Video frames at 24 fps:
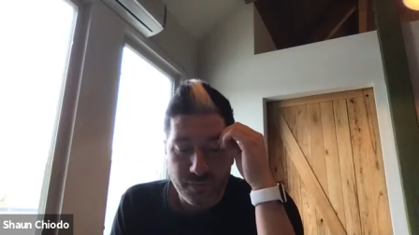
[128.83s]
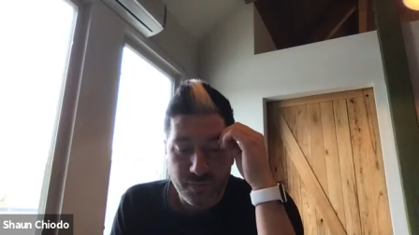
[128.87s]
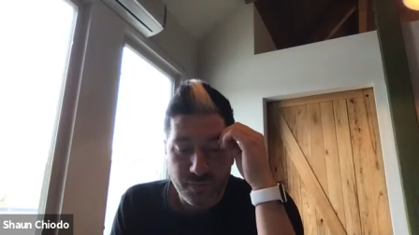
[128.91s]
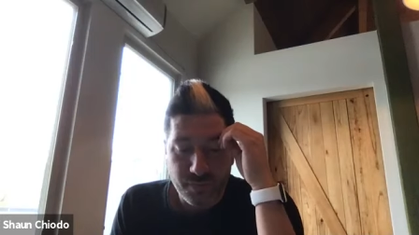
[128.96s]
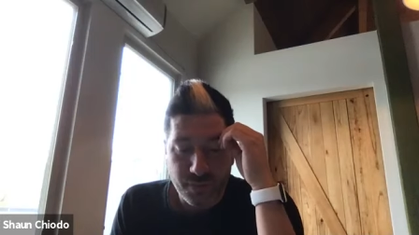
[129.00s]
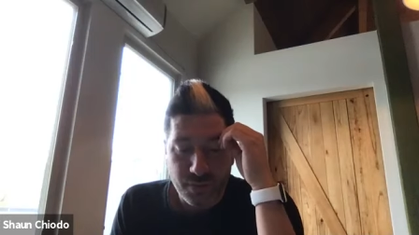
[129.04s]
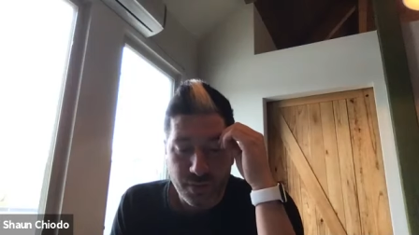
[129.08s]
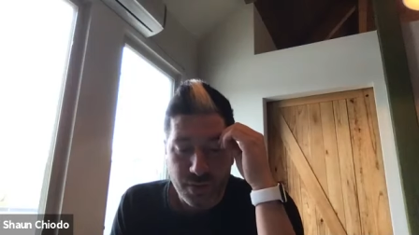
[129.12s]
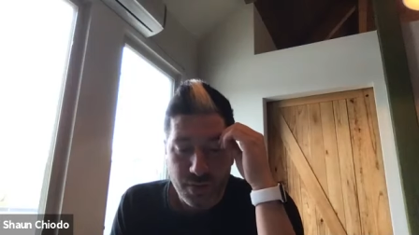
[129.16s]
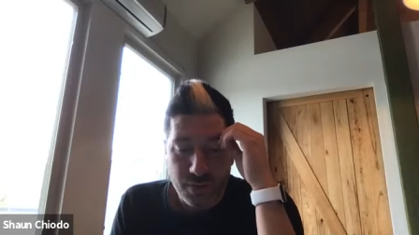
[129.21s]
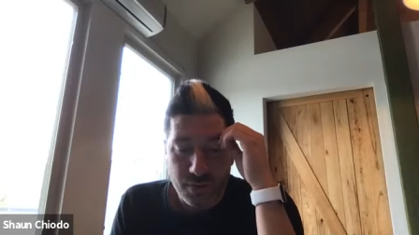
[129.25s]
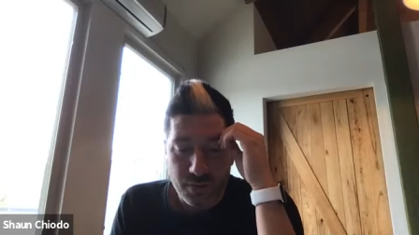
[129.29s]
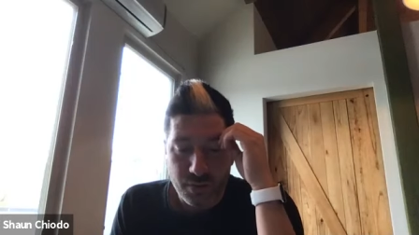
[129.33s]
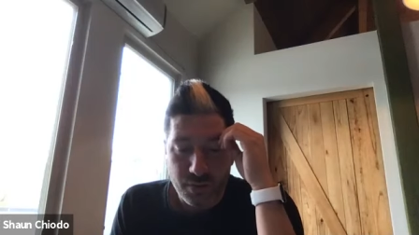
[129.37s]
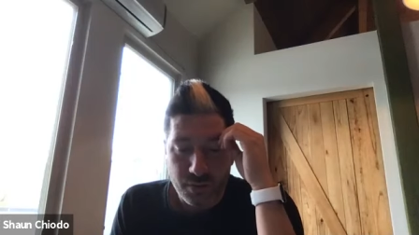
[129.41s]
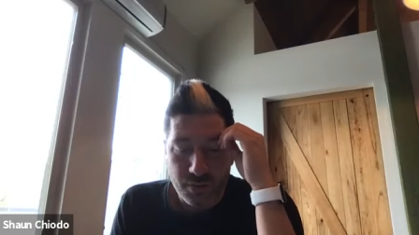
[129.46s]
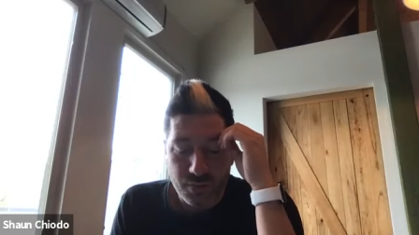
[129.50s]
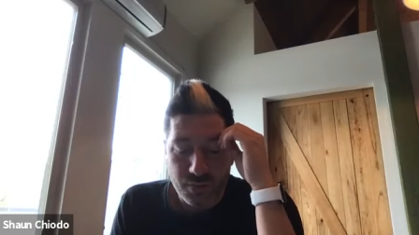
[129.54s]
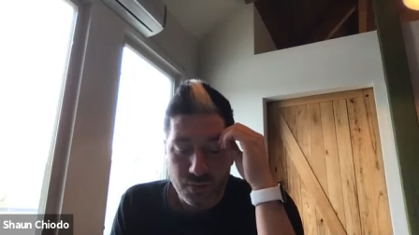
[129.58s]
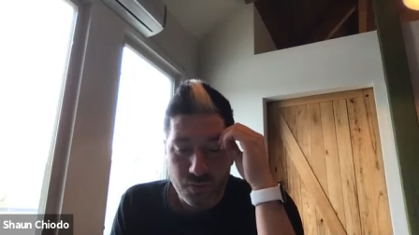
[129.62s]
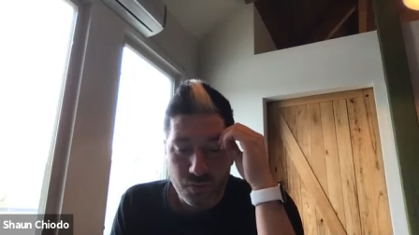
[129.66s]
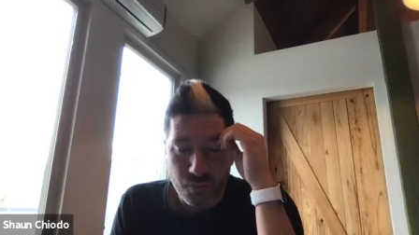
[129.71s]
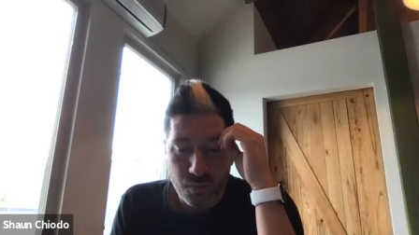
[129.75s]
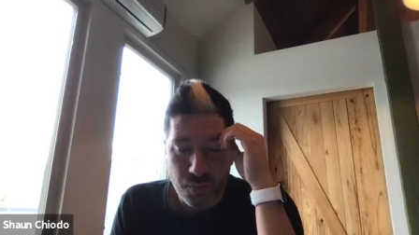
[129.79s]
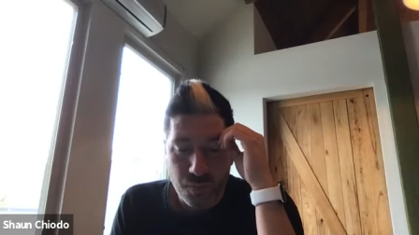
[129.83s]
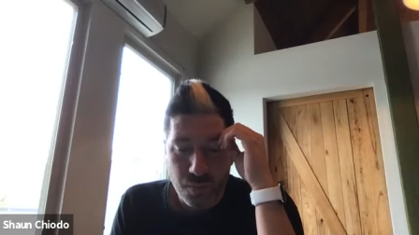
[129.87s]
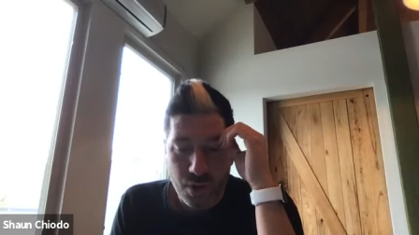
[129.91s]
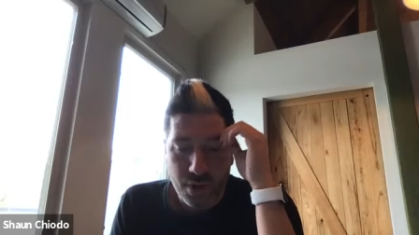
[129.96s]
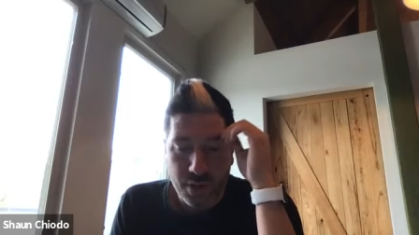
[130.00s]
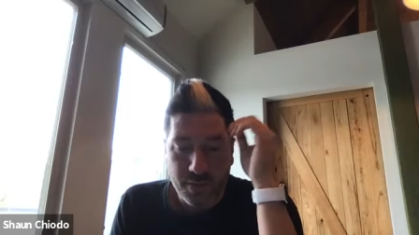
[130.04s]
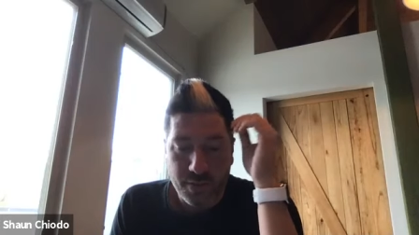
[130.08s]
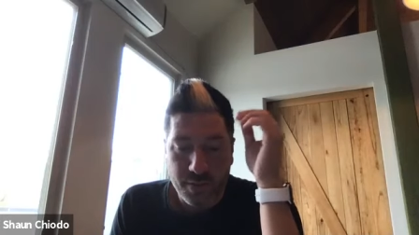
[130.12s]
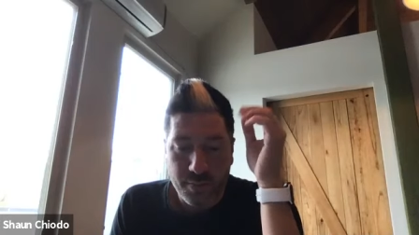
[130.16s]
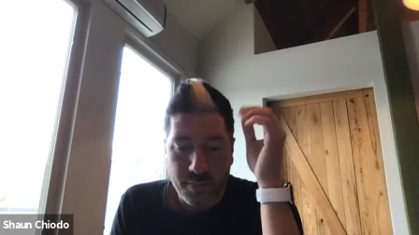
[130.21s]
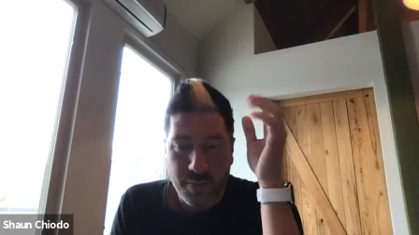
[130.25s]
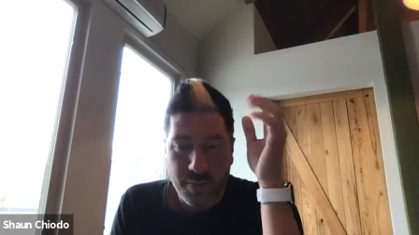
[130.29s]
you know, what
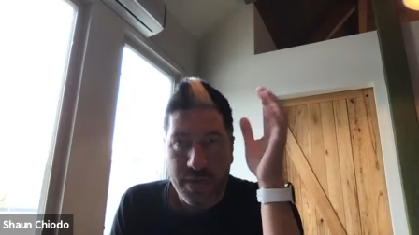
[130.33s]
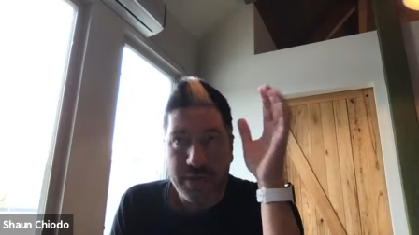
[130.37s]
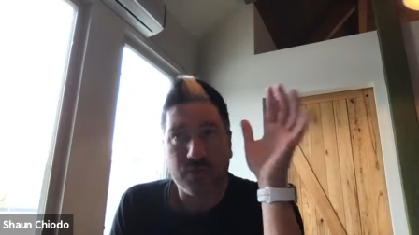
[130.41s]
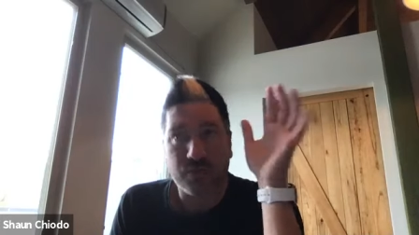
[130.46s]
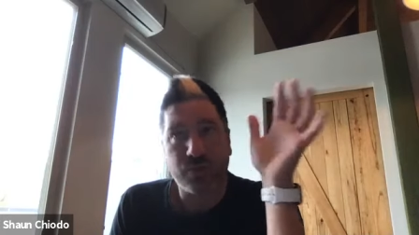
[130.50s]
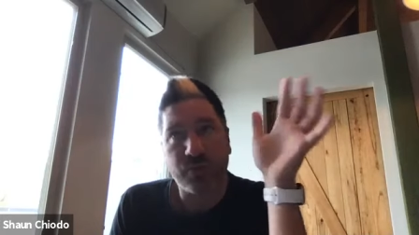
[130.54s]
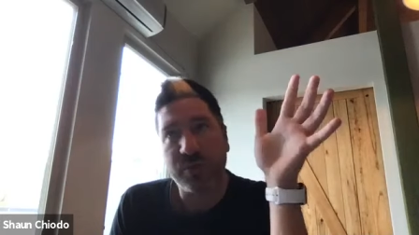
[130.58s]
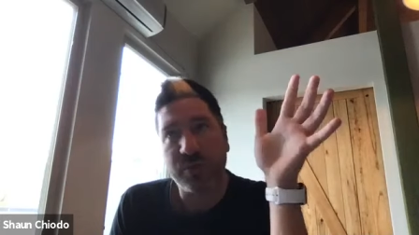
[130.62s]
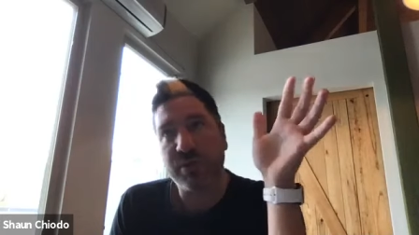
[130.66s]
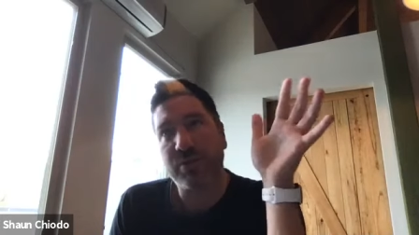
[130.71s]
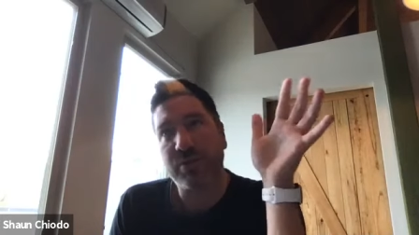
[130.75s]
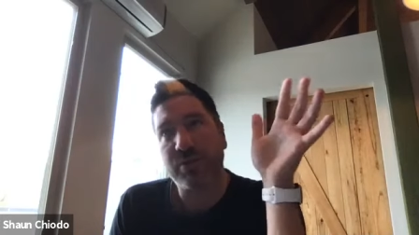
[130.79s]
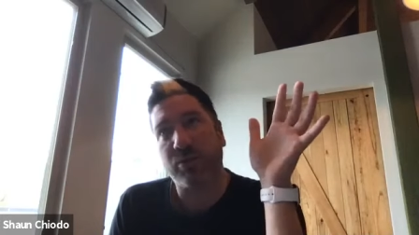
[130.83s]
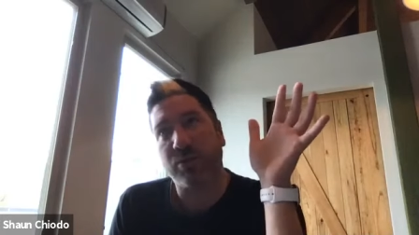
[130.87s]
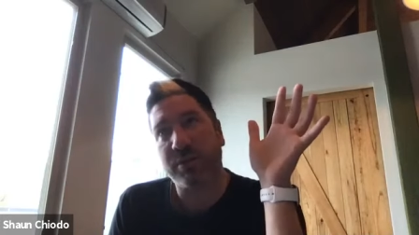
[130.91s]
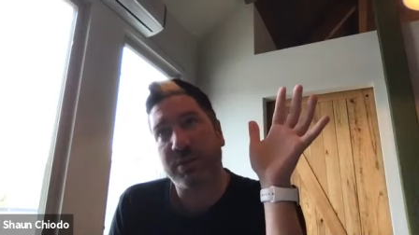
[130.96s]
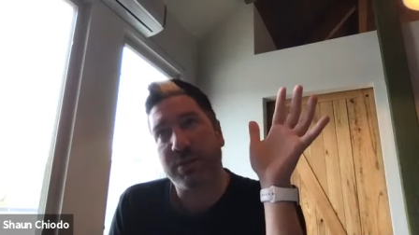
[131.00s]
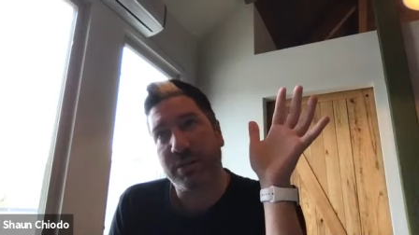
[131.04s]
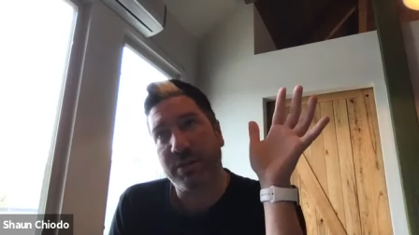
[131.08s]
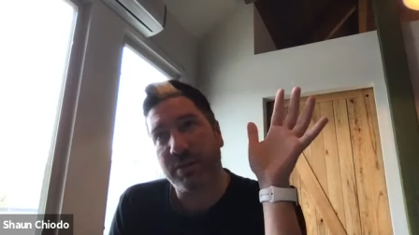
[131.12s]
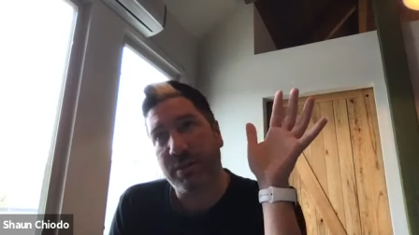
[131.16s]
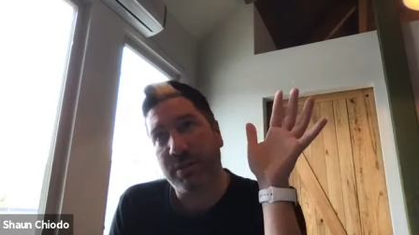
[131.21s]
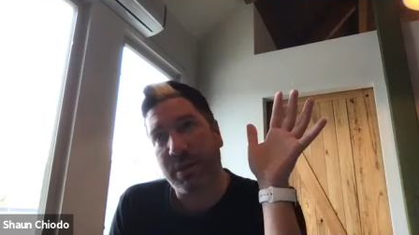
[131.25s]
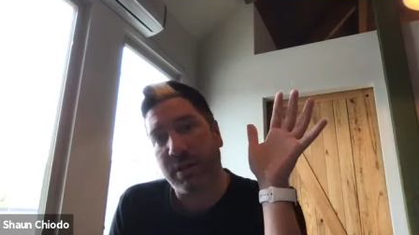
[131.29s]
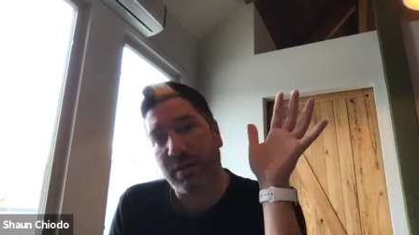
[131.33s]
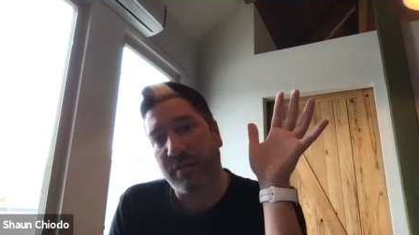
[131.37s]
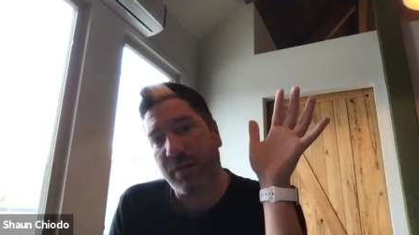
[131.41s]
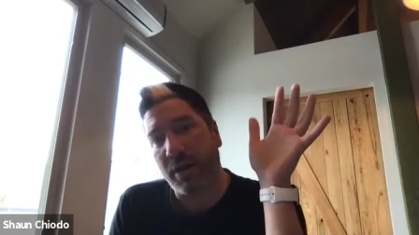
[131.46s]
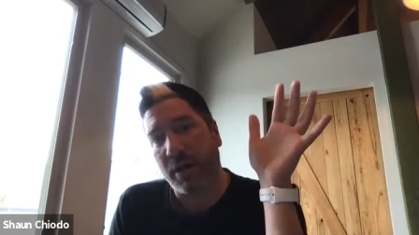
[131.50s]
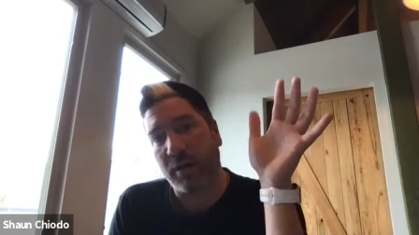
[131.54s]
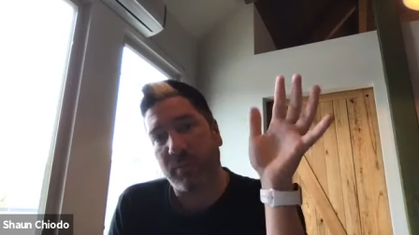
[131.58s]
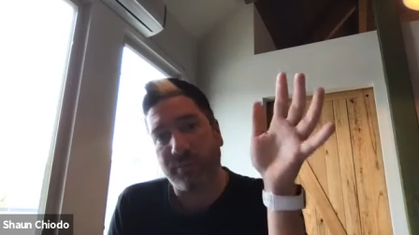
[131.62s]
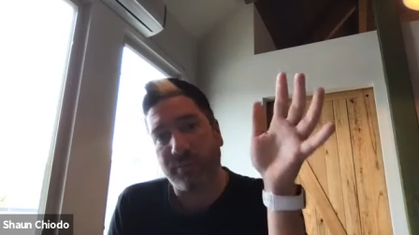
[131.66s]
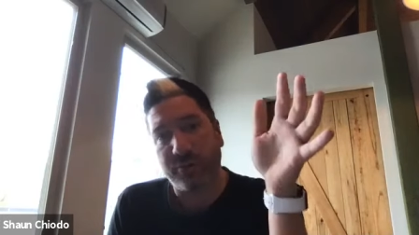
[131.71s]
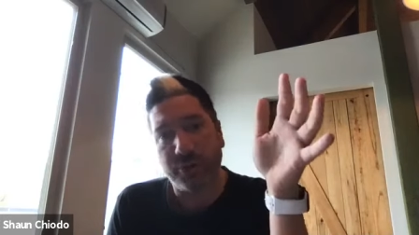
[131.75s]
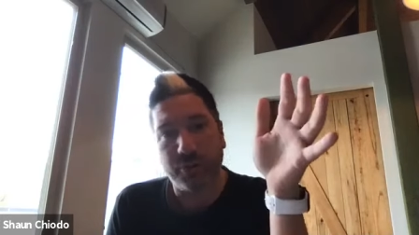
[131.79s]
are the best resources that have
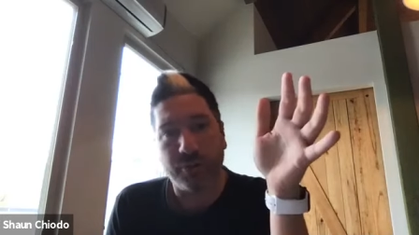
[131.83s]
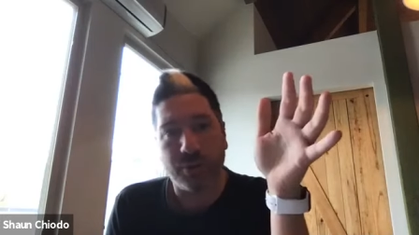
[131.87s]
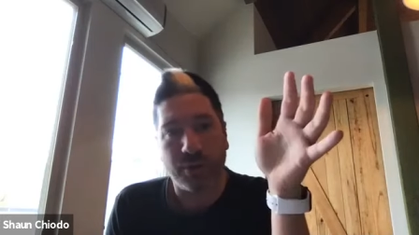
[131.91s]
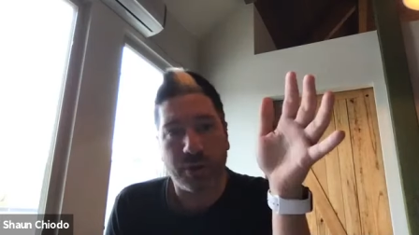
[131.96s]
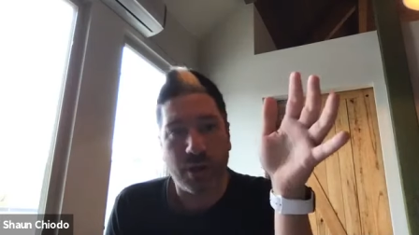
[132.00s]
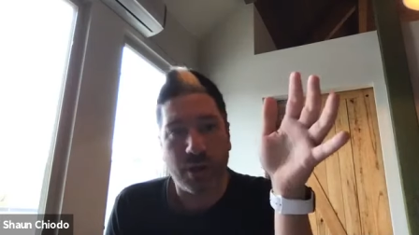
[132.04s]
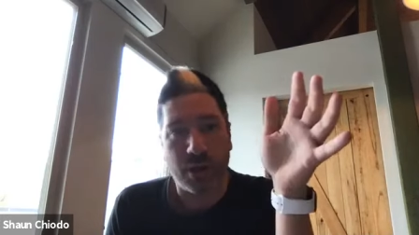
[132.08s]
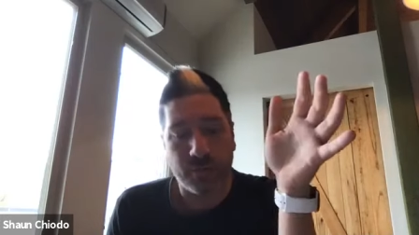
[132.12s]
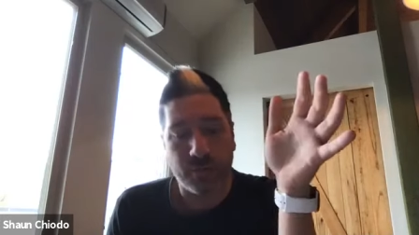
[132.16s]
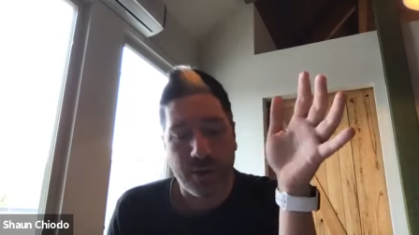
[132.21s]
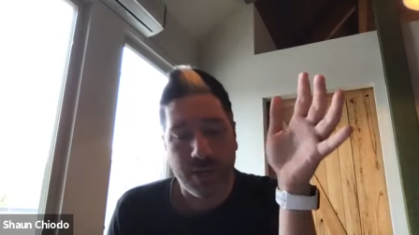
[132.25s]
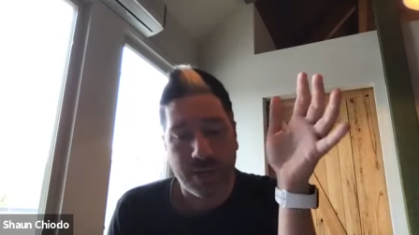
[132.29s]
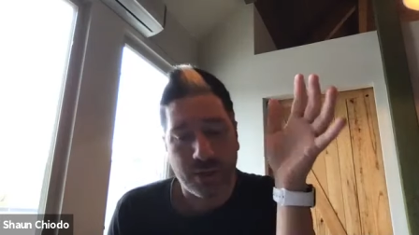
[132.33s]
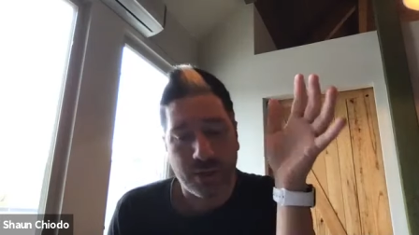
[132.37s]
helped you along the way?